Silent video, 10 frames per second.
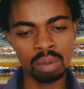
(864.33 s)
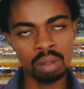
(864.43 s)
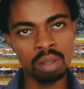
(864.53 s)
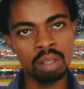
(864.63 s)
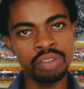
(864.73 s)

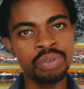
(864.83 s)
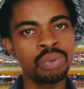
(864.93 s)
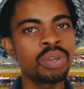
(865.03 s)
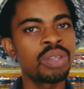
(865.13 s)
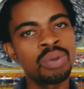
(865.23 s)
the
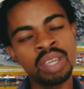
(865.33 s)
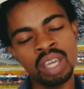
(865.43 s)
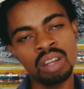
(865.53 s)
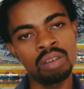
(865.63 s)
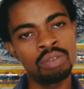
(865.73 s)
sooner you get
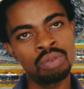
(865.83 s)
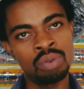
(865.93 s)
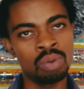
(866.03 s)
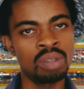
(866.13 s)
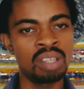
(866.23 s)
used to
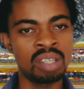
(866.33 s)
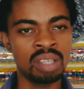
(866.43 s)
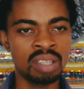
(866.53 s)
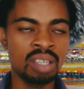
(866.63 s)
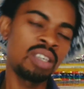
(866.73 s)
doing these
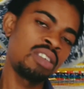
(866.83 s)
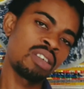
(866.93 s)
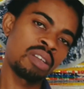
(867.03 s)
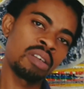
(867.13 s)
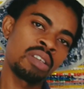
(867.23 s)
things, the easier
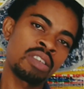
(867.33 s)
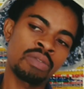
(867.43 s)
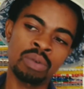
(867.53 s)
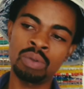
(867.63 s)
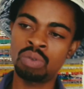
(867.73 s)
it is for
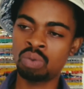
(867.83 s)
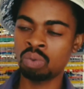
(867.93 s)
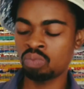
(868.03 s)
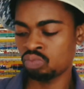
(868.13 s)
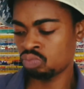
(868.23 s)
you to
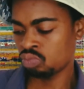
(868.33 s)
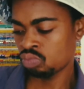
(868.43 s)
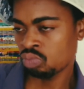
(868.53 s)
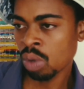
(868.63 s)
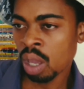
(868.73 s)

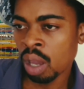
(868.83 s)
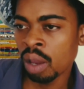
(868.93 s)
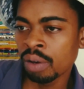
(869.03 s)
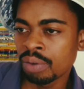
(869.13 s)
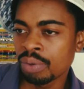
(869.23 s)

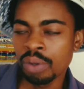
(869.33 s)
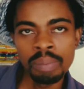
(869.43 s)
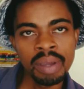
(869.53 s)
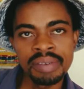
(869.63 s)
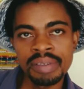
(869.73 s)
do your
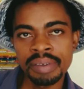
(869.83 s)
best.